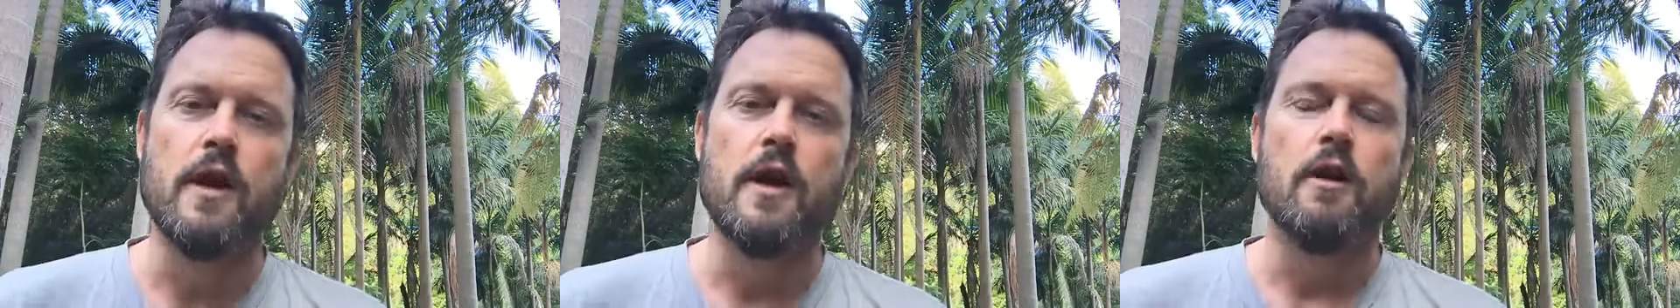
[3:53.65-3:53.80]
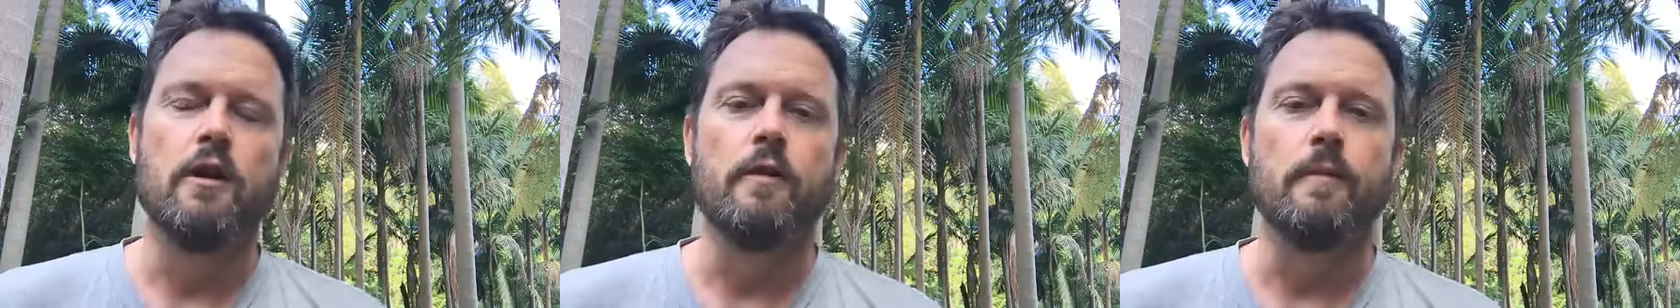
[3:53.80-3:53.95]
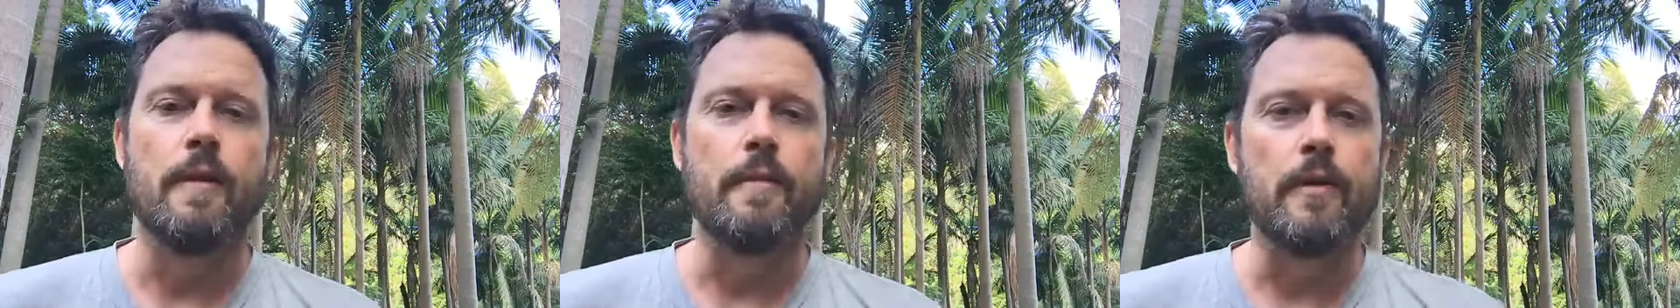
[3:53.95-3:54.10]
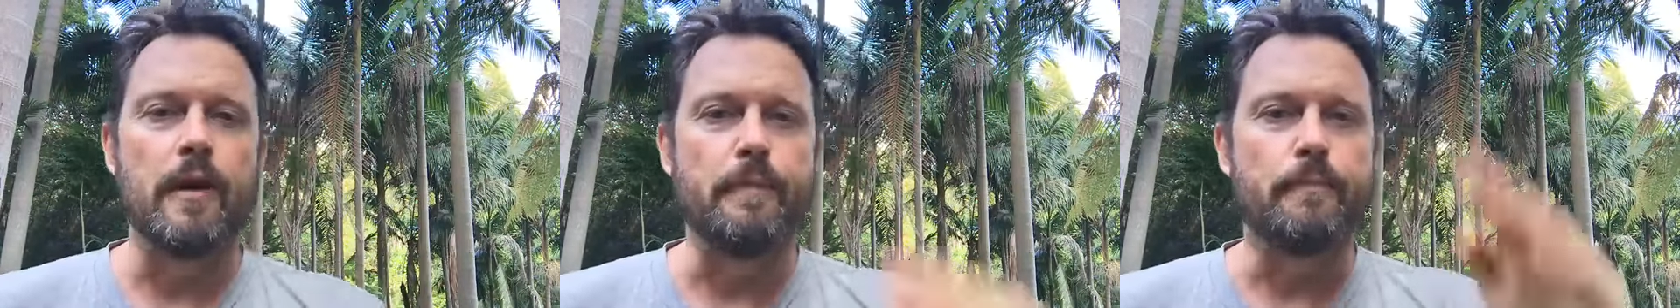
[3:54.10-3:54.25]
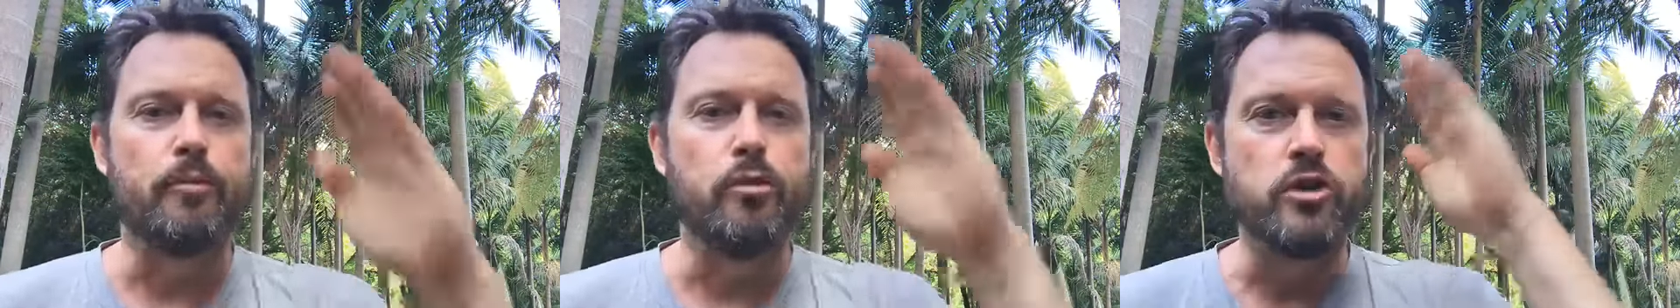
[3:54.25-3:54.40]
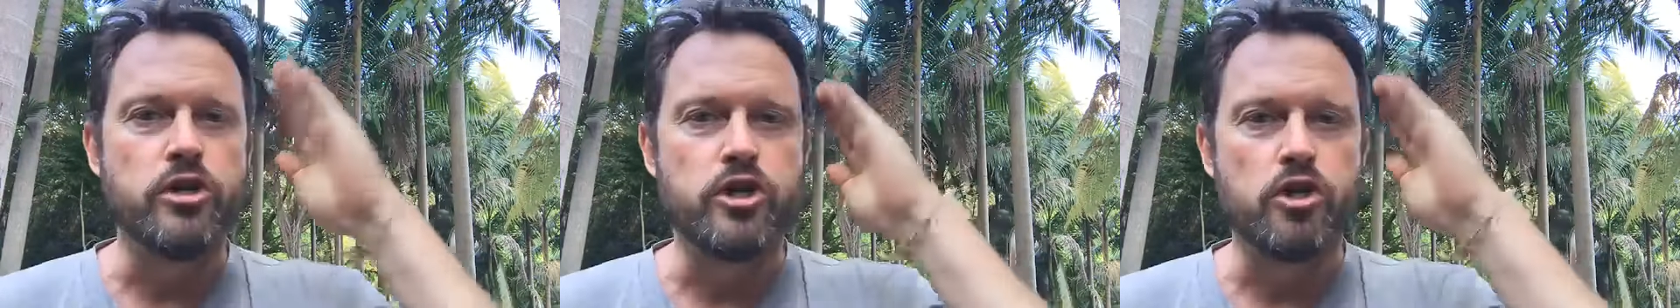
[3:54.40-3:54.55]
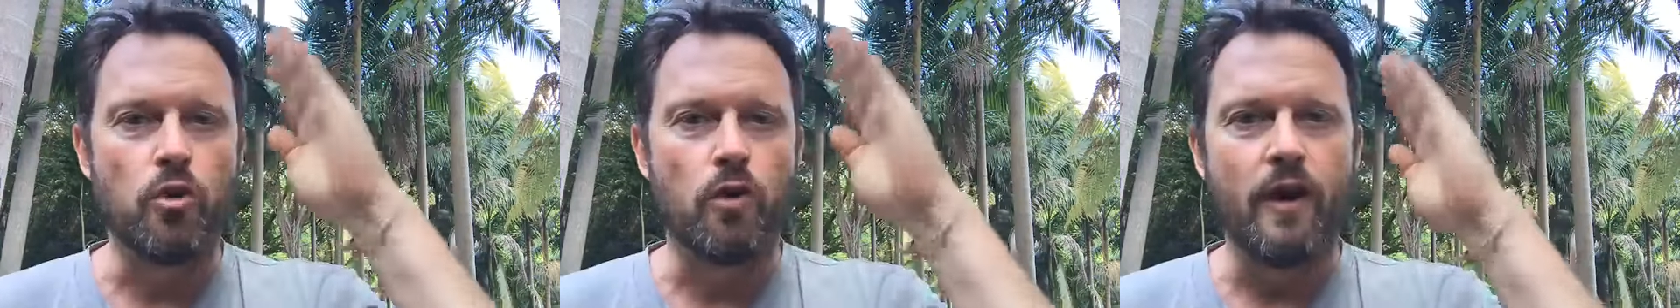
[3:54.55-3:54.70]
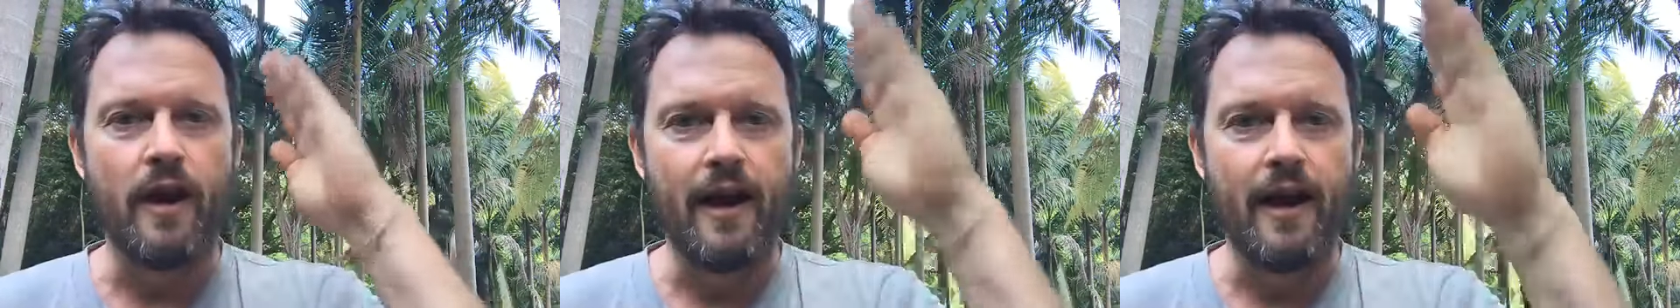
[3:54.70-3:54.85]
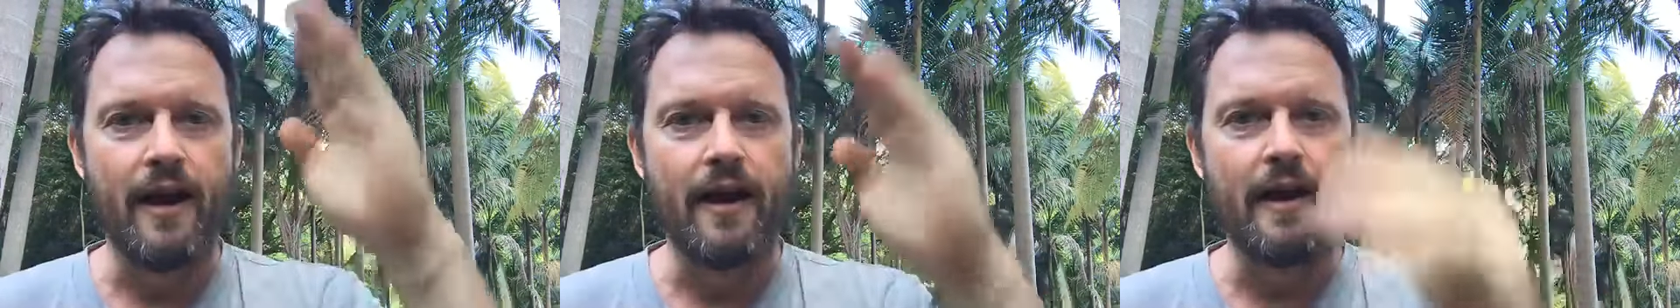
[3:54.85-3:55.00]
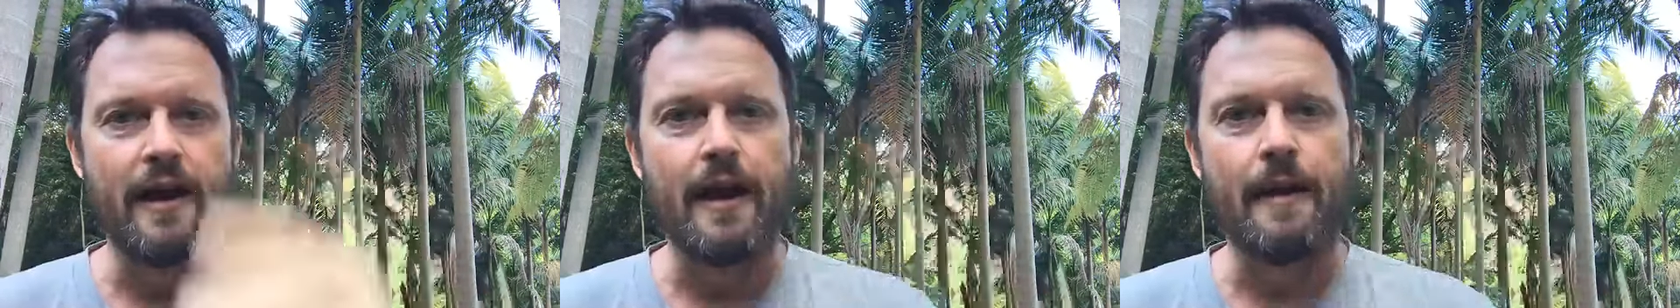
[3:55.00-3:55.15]
remember to put your
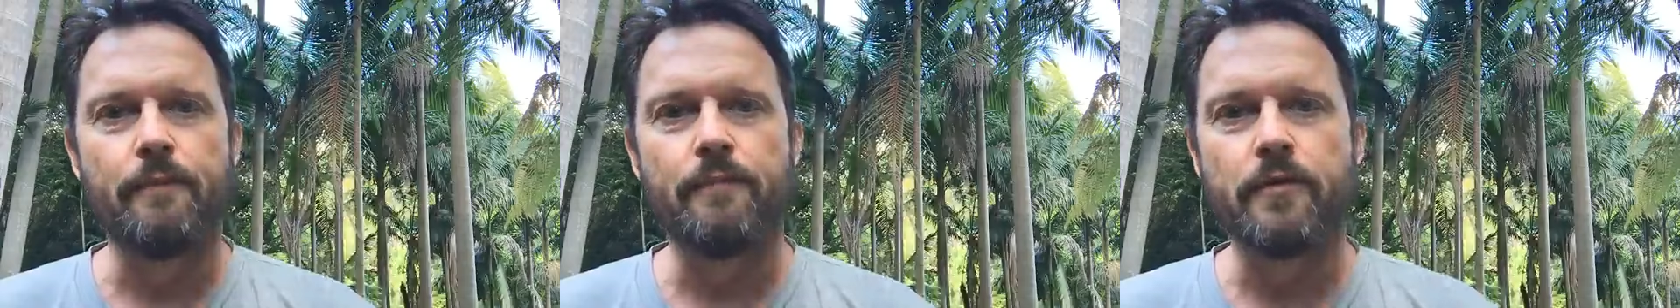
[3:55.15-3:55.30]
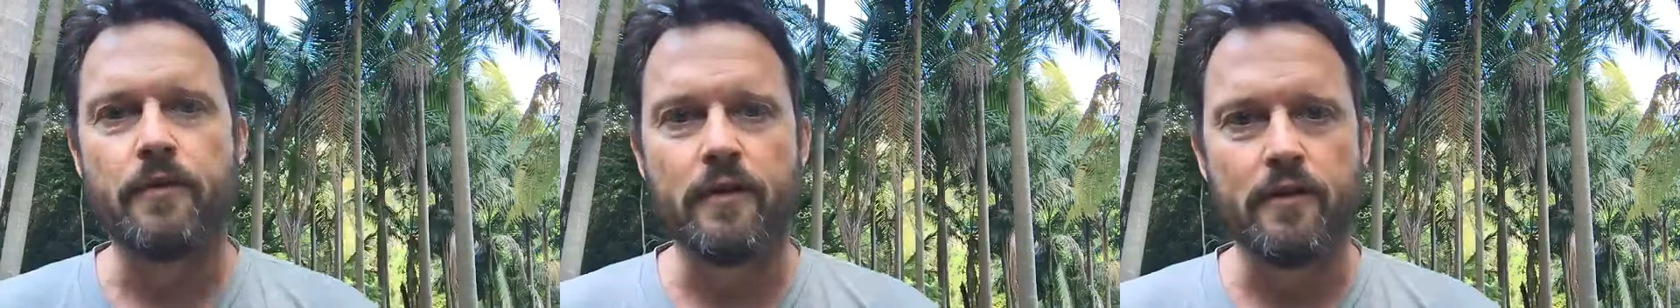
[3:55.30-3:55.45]
hand up.